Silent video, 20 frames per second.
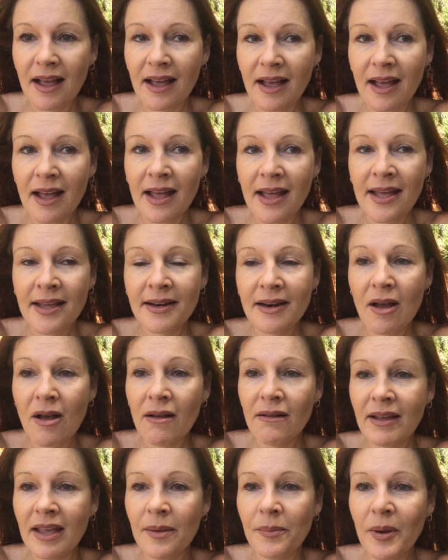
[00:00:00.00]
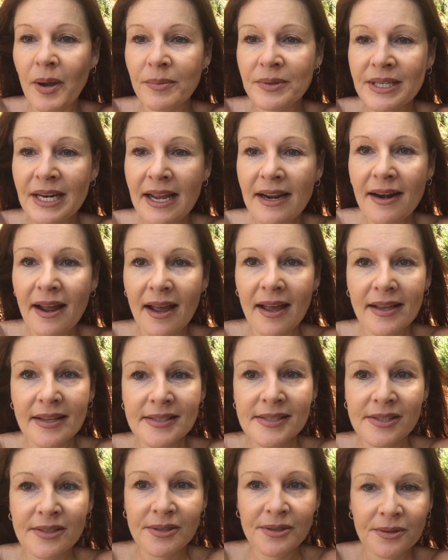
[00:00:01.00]
and I'll keep you up to date
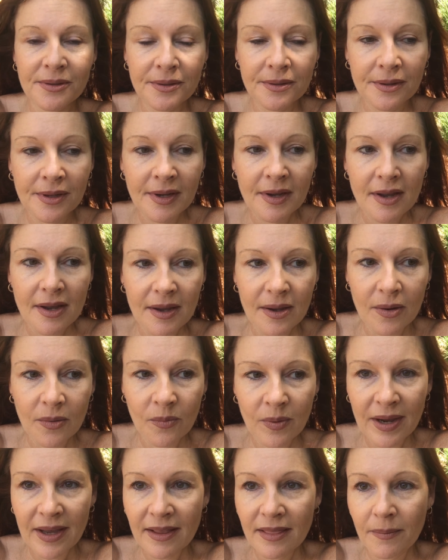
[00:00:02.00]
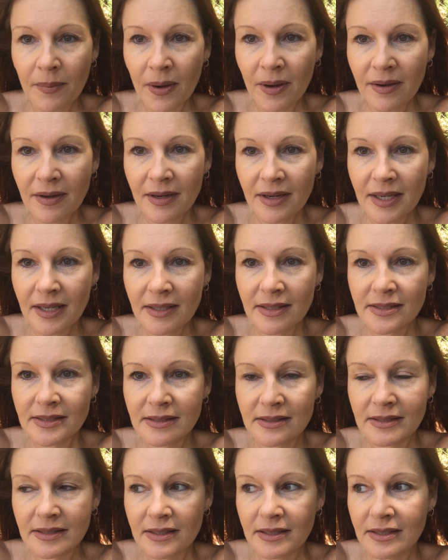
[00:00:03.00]
as to where the boat
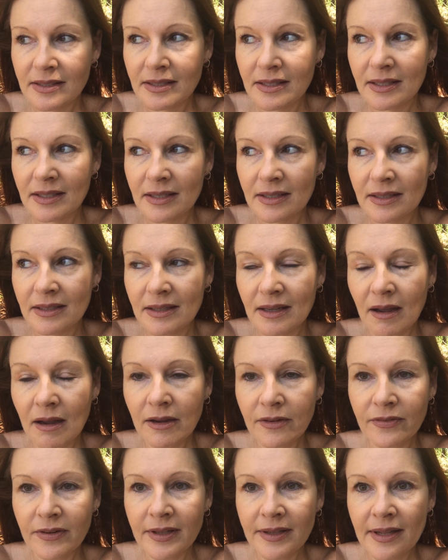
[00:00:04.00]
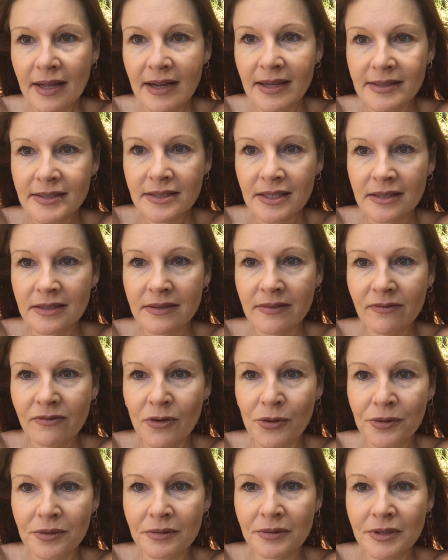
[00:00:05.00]
is. Hopefully the house doesn't
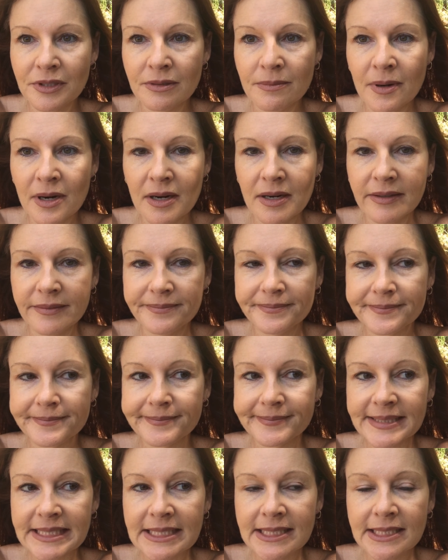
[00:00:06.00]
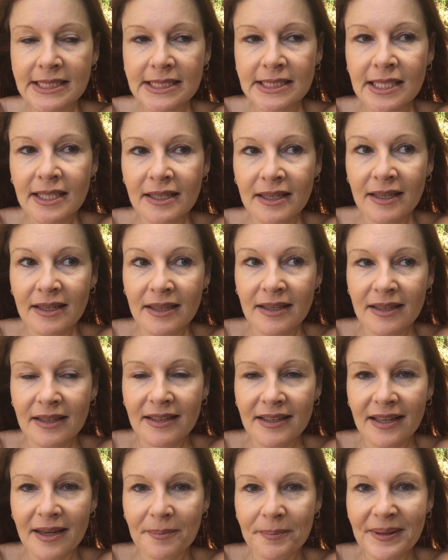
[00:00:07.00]
fall through tomorrow.
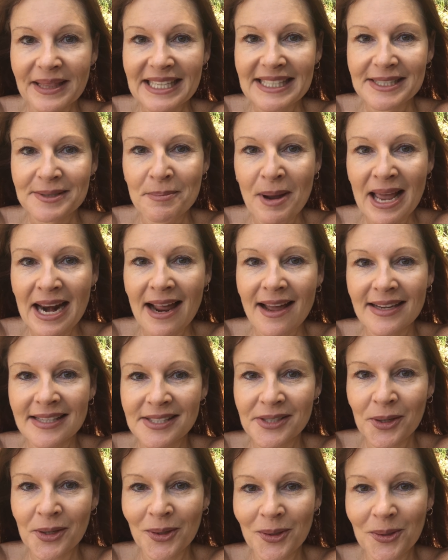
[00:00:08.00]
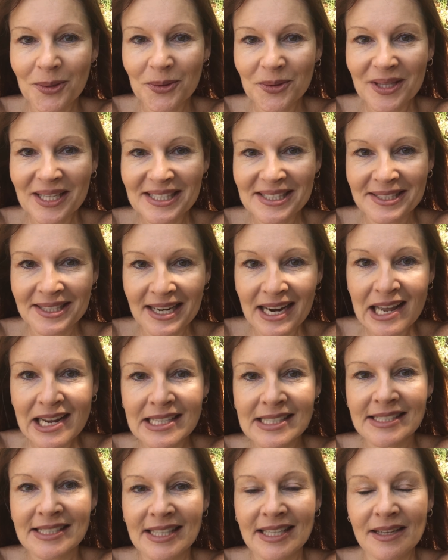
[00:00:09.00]
Yep, that's my last hurdle. That's the
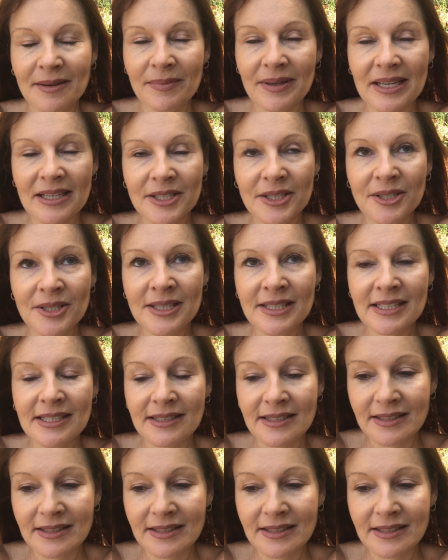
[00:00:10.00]
last thing, but I shouldn't